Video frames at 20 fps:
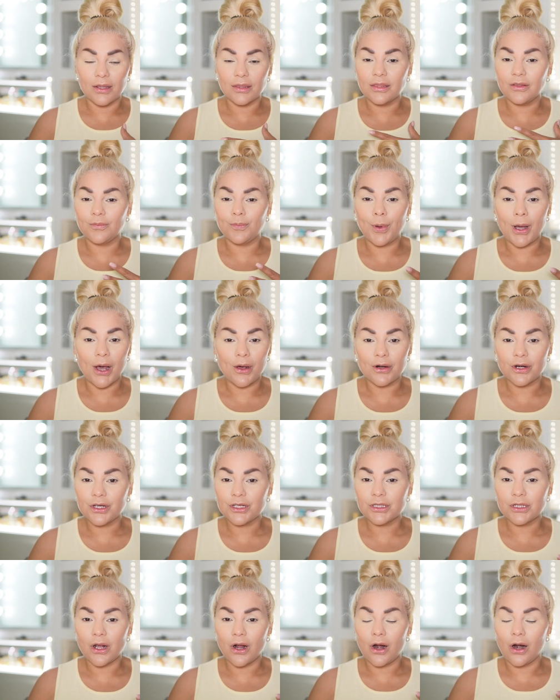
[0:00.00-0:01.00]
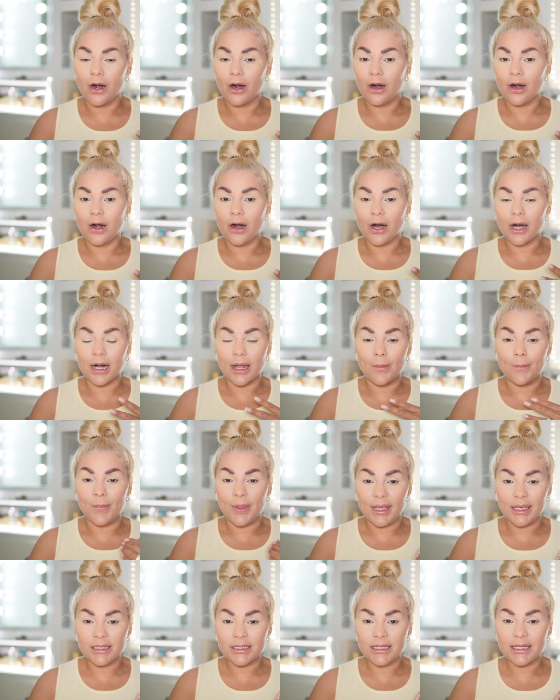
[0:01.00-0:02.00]
the powders are
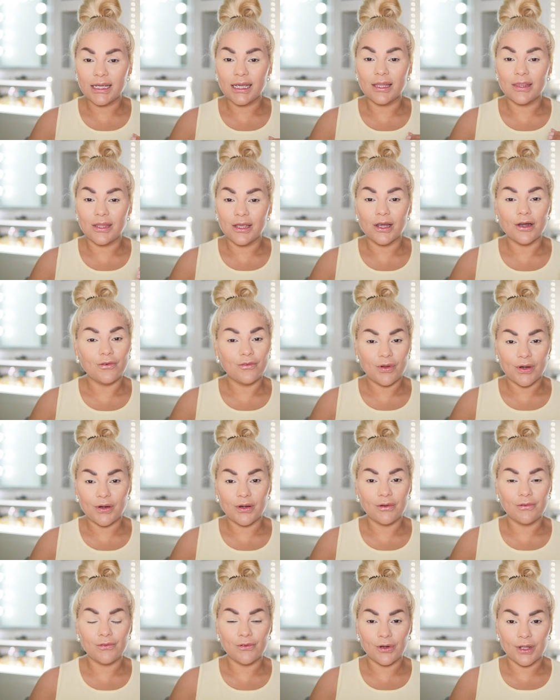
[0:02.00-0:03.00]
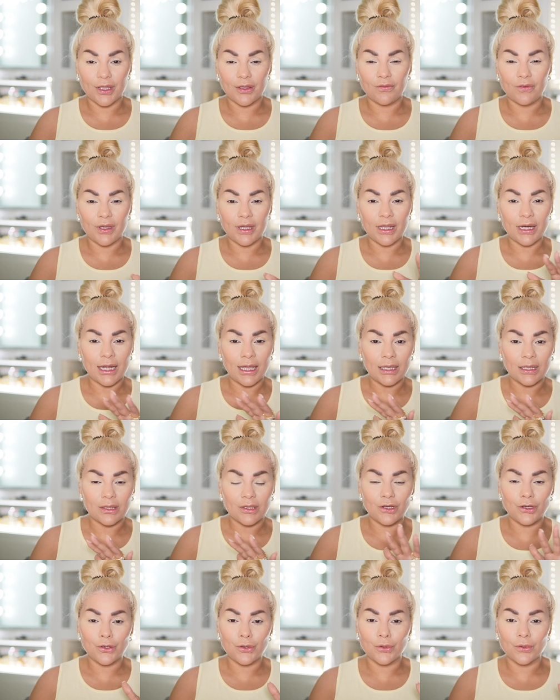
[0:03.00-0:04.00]
amazing and they are very forgiving. Like
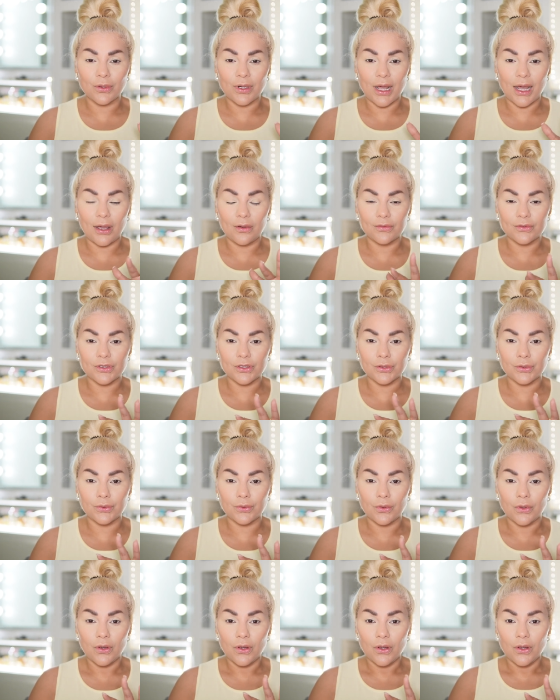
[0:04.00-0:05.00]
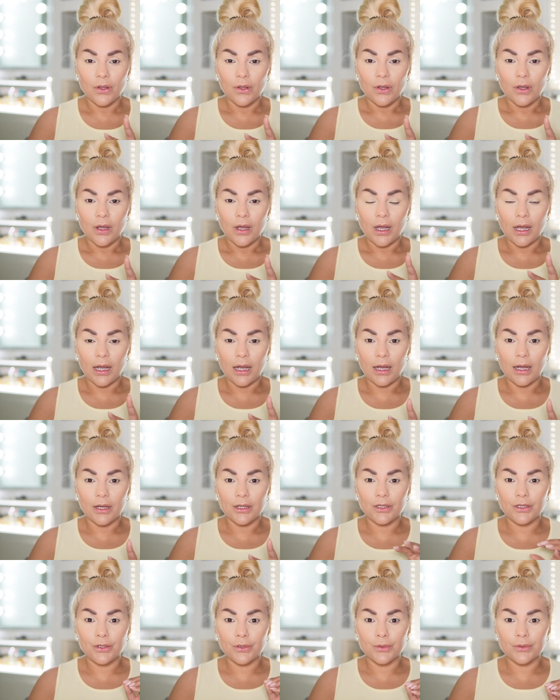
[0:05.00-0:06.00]
you don't have to uh,
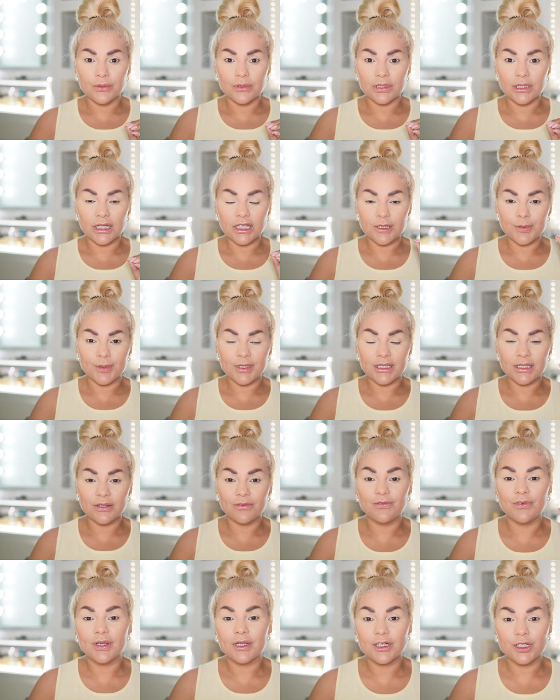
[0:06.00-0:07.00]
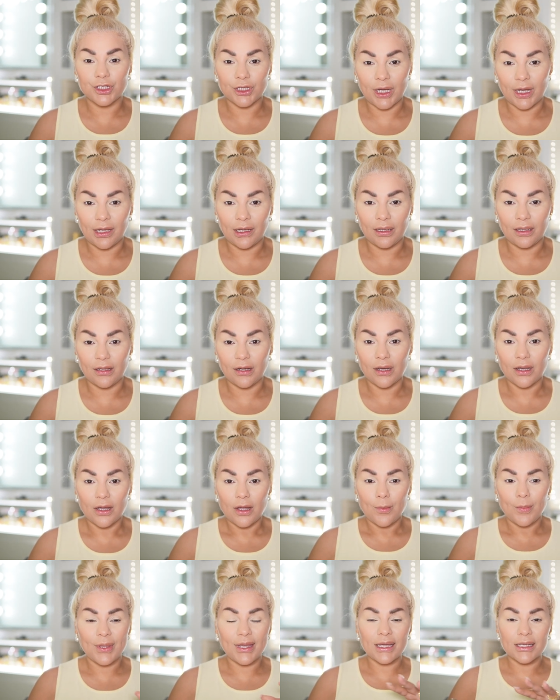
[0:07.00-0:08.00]
use a specific shade
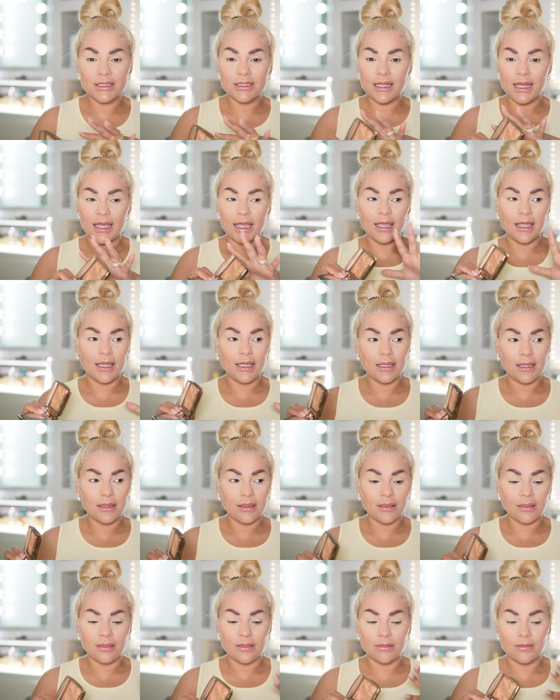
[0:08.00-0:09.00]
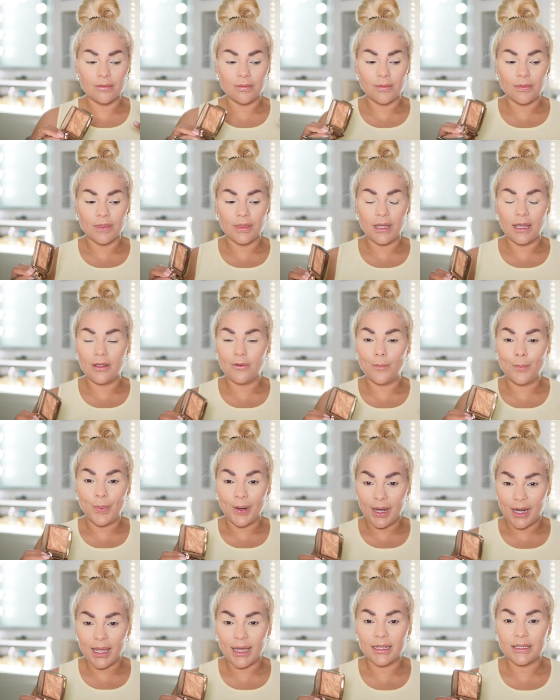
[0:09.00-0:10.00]
because they they
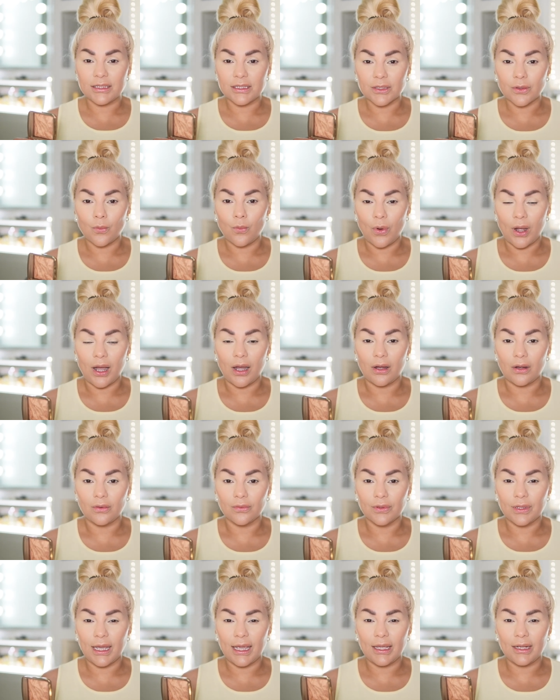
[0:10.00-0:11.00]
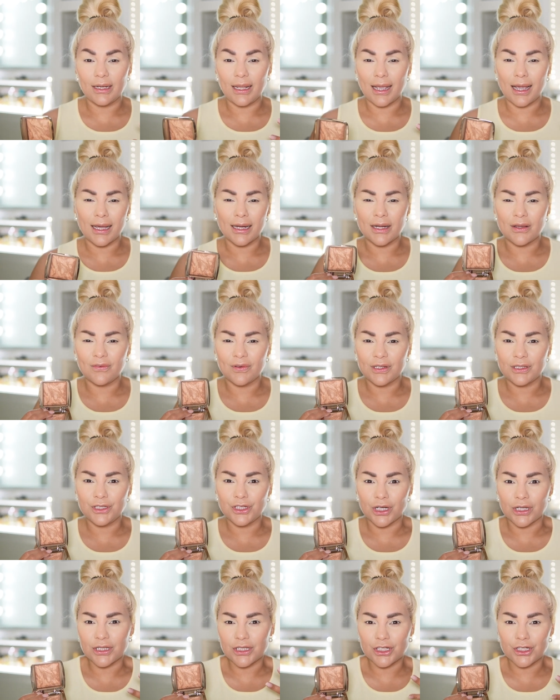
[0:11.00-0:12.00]
blend well. They like kind of
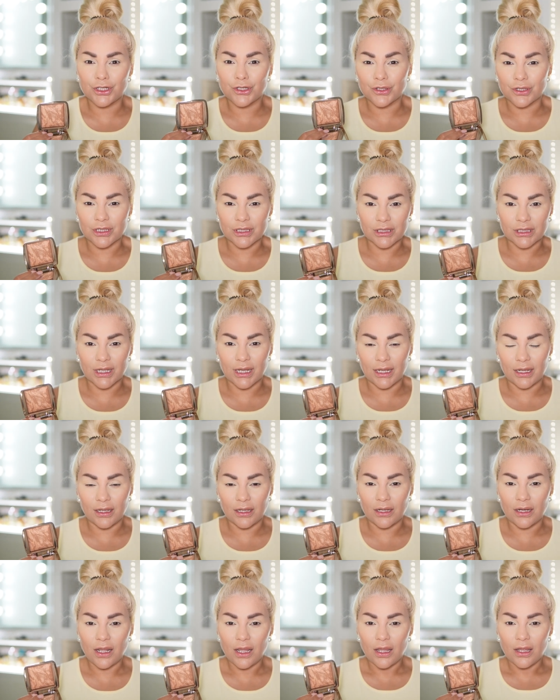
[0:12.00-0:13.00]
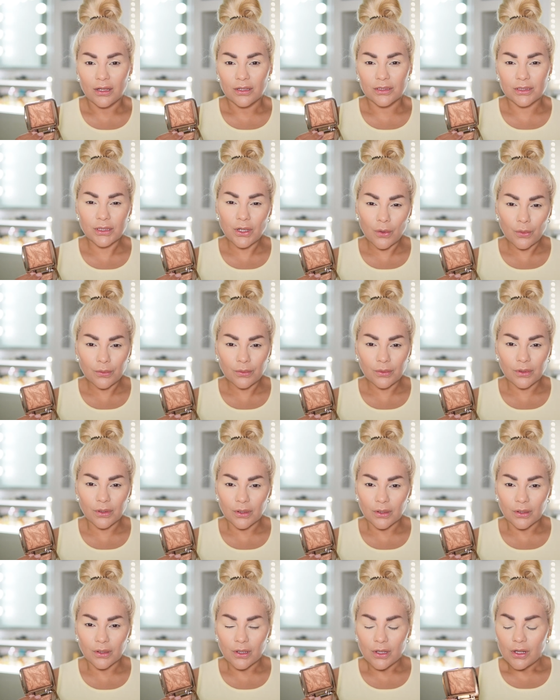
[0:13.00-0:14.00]
adjust to your skin tone.
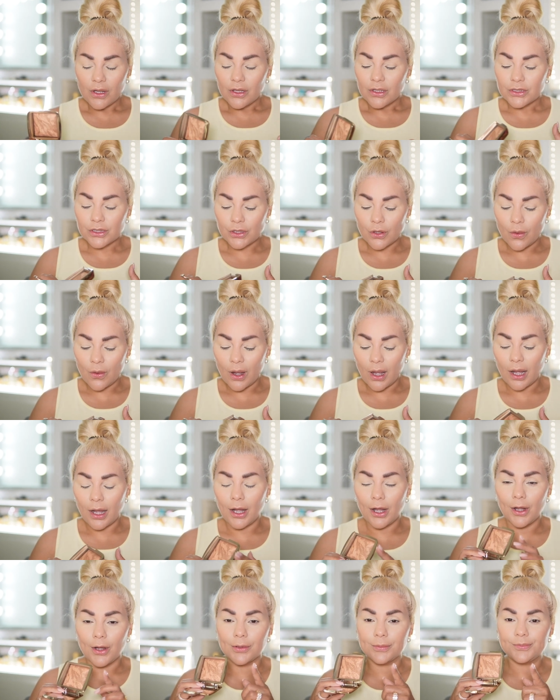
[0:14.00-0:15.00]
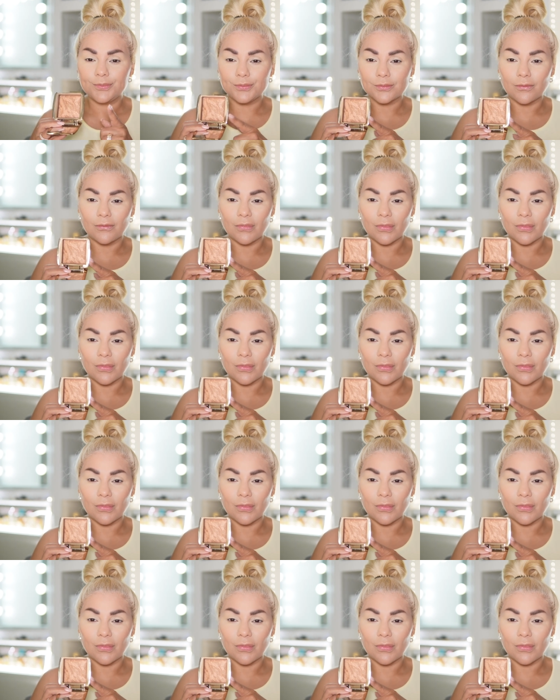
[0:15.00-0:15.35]
So um